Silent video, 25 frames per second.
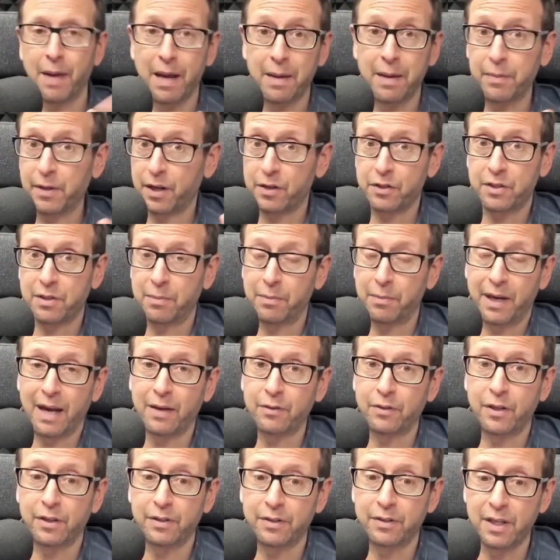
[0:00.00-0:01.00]
Maybe there's somebody
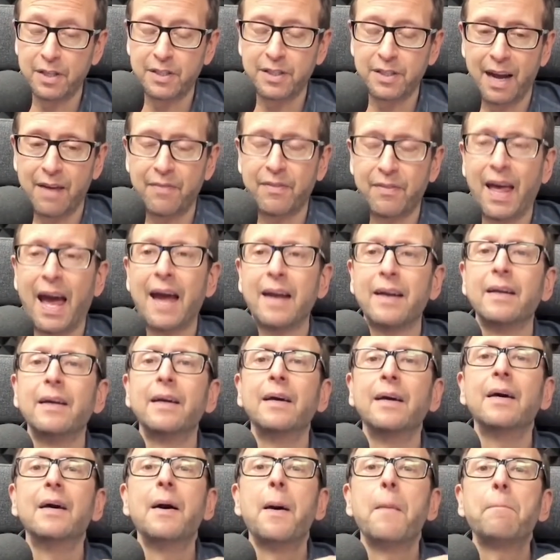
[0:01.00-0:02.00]
out there that doesn't have that,
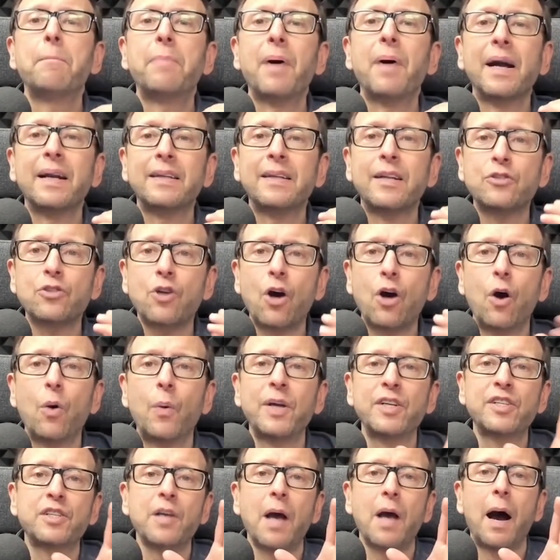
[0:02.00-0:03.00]
but there's
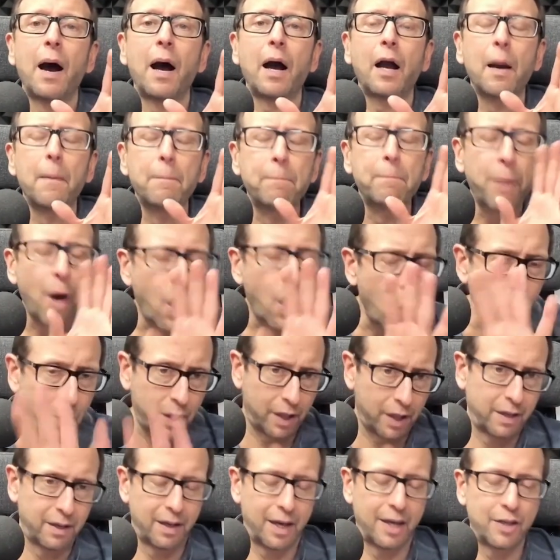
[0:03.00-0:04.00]
always a
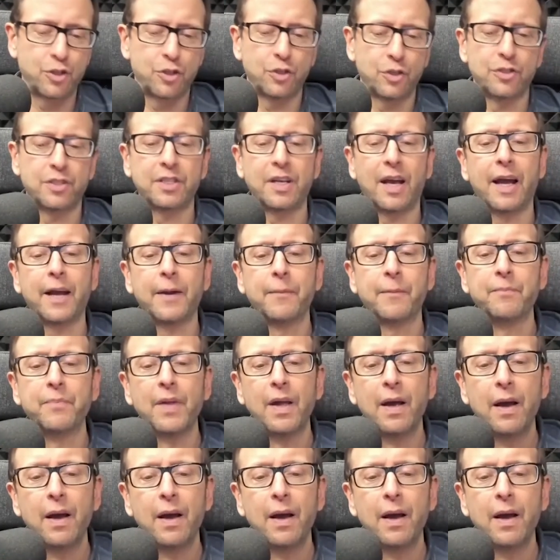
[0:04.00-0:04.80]
component, I should say,